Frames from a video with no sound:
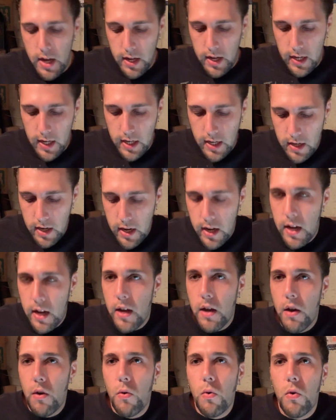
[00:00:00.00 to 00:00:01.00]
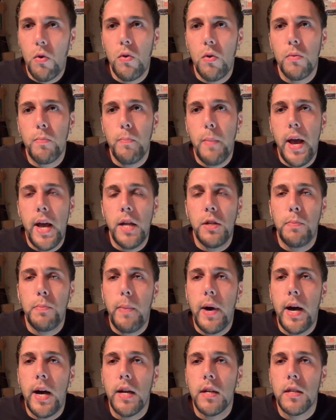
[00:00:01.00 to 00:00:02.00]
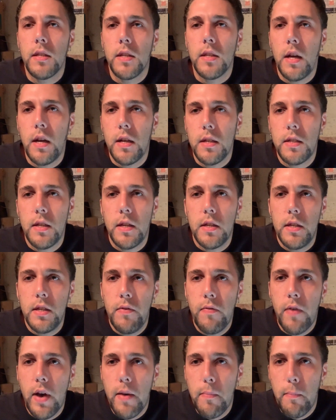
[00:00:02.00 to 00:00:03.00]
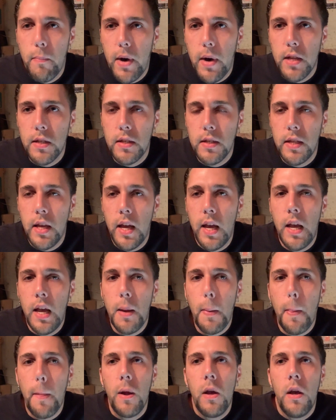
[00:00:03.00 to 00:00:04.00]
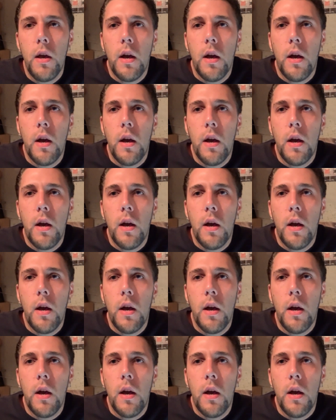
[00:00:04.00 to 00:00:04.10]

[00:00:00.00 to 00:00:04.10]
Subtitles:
He did an old Matchbox 65 Mustang.